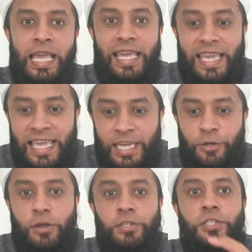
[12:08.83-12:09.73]
he
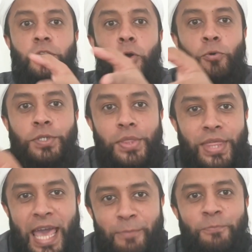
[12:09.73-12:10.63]
consoled
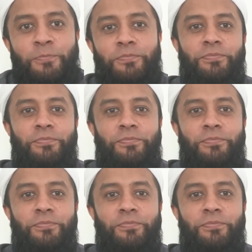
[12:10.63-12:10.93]
them.